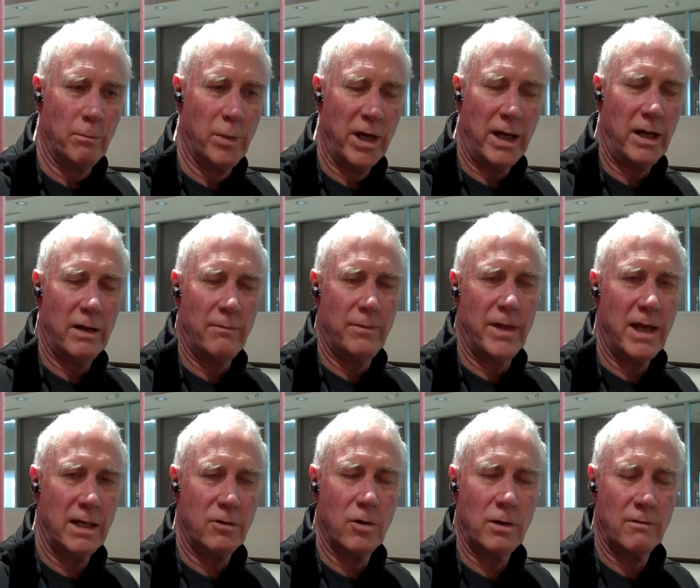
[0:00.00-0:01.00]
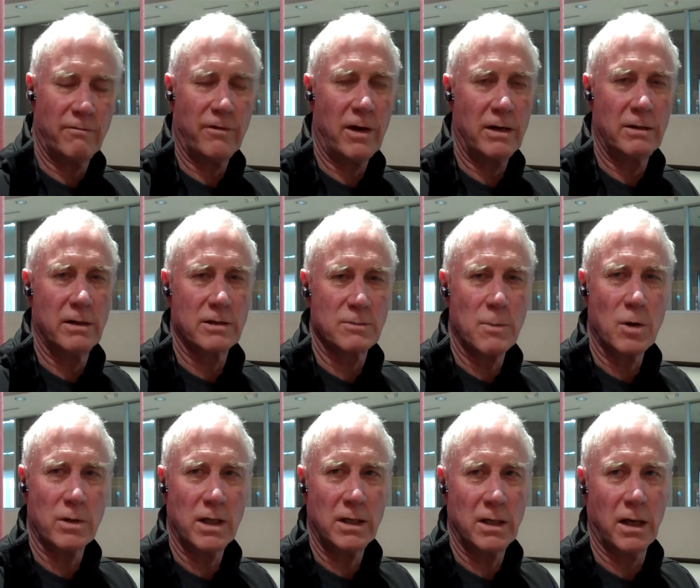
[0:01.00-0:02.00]
But they couldn't find a
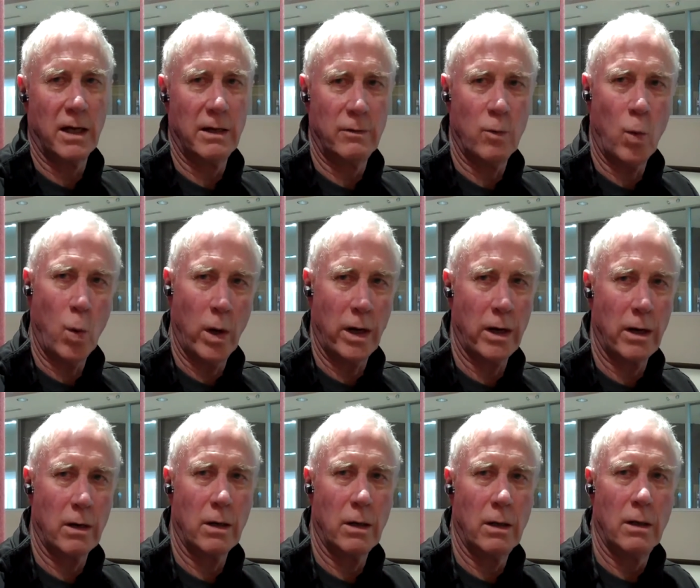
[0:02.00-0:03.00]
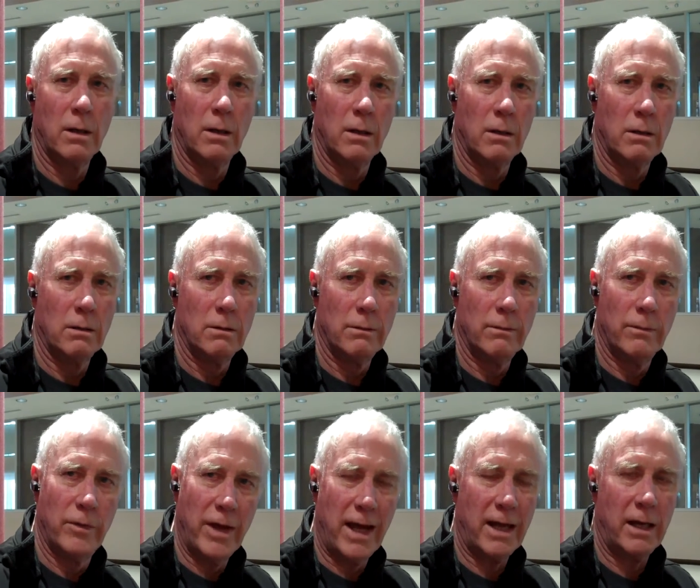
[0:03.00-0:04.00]
smoking gun where
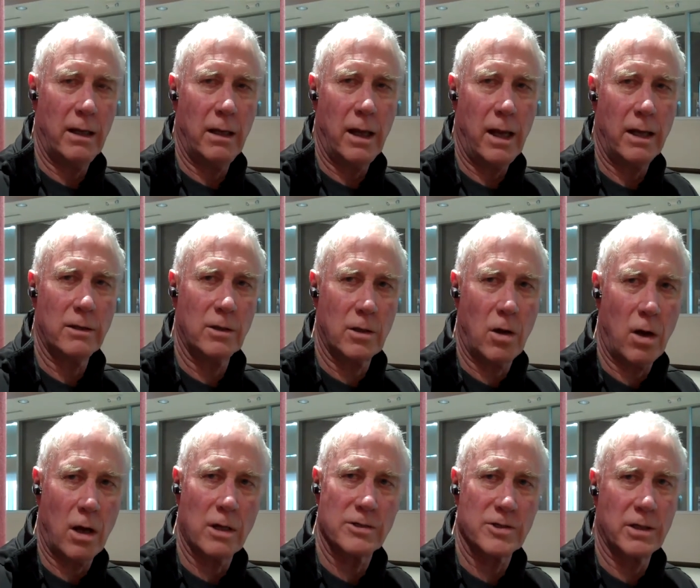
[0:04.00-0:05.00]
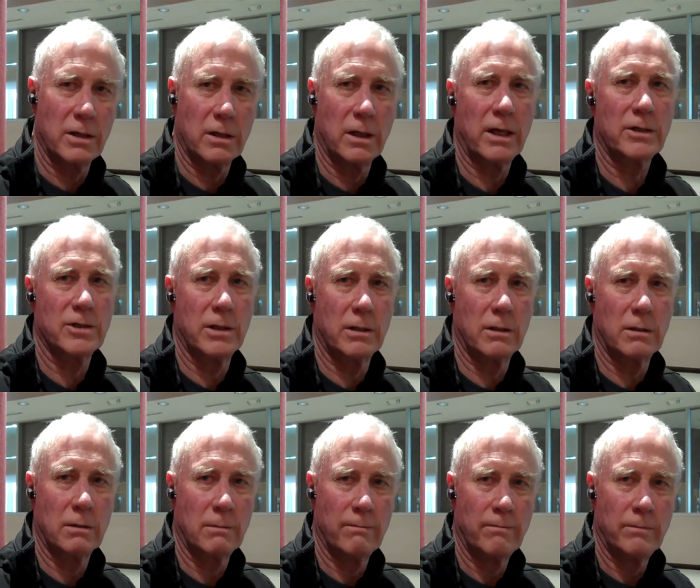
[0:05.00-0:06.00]
that had caused an
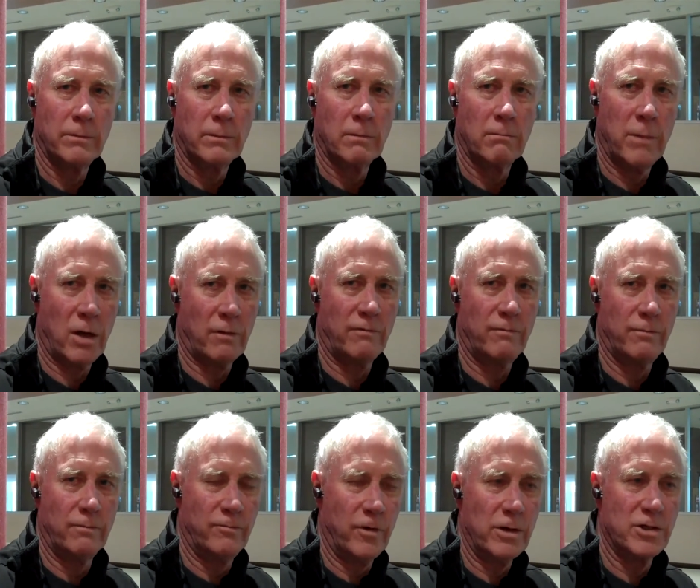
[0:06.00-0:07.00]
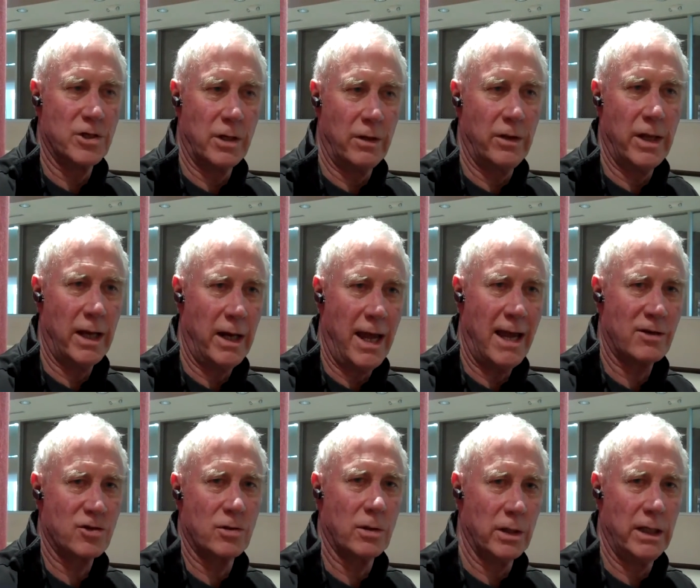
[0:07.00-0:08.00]
election malfunction that
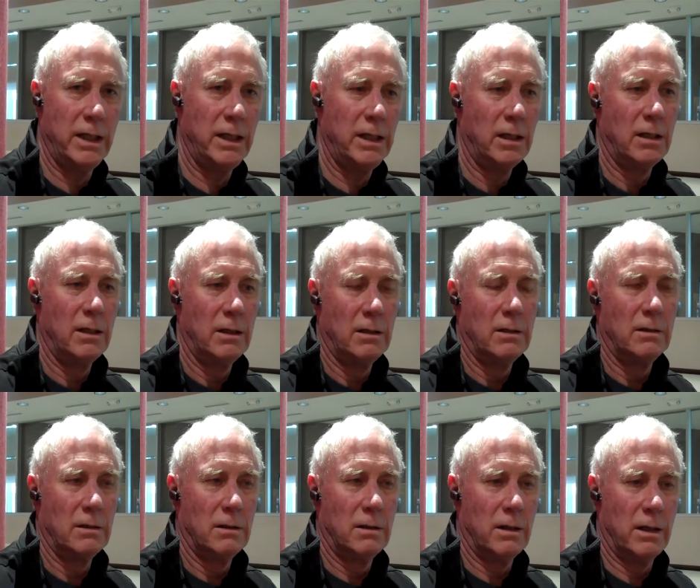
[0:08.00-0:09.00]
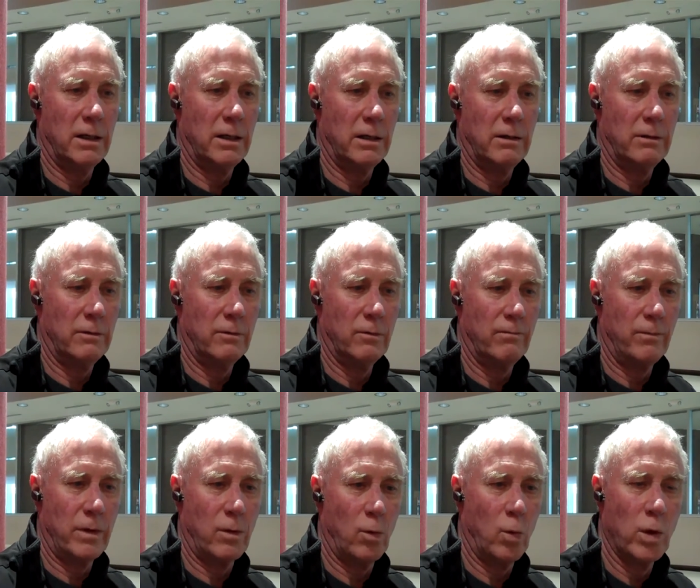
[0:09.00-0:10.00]
actually uh,
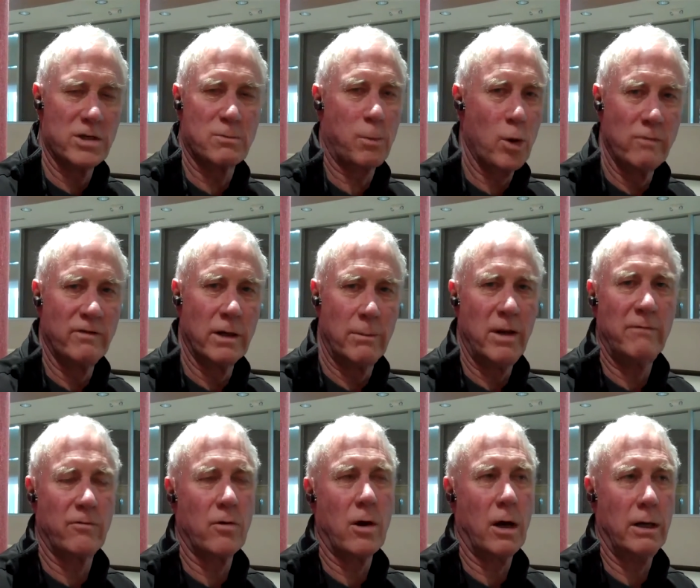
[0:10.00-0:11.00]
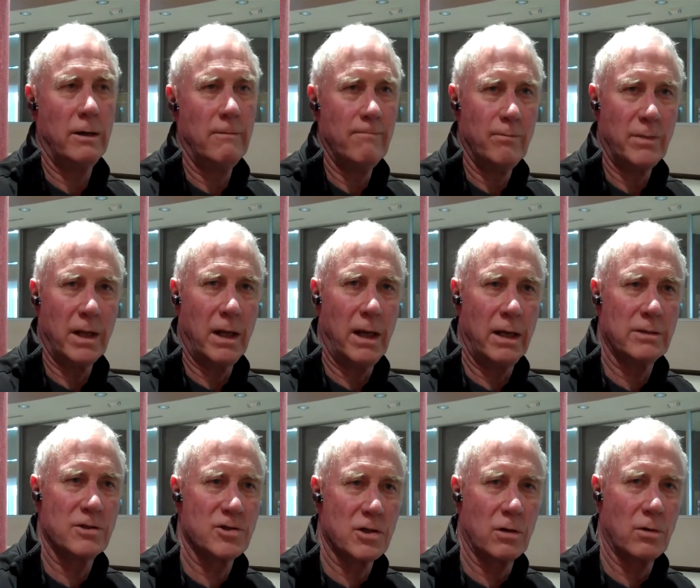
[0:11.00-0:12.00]
was proven to be fraud.
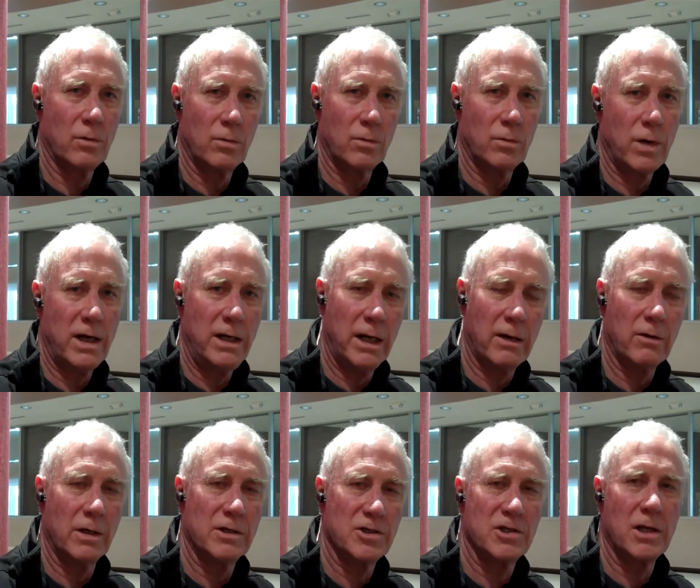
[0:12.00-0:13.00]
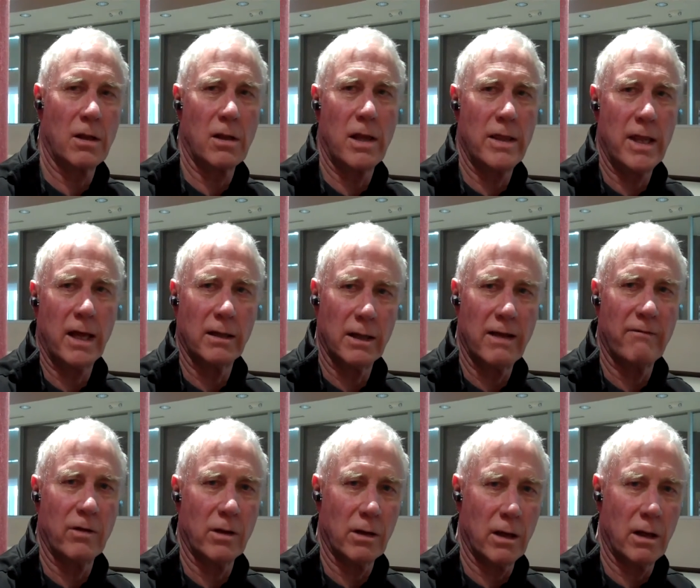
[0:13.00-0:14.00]
And so right now it's still on that
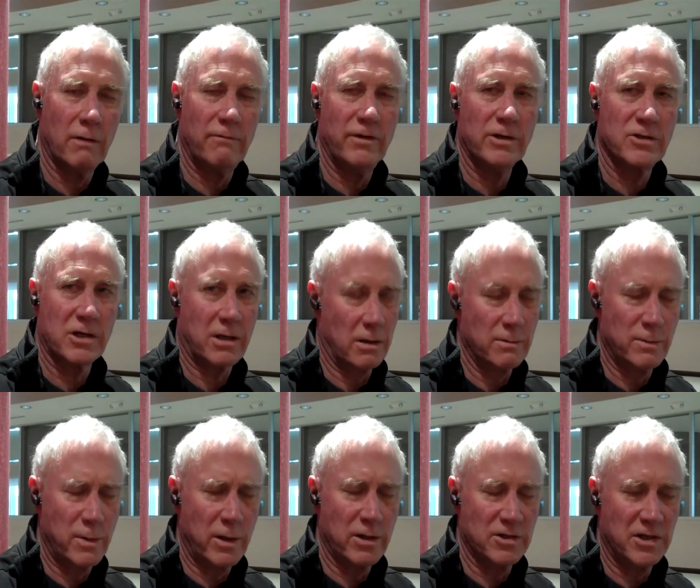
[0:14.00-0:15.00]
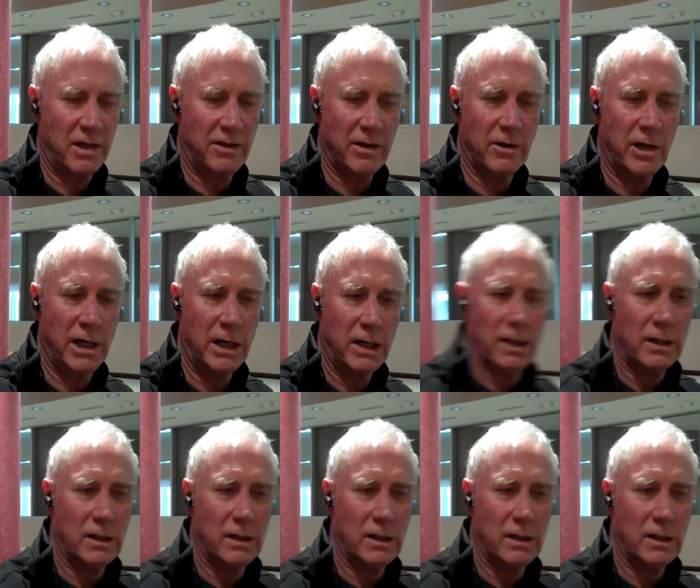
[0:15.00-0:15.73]
level of it's a conspiracy theory.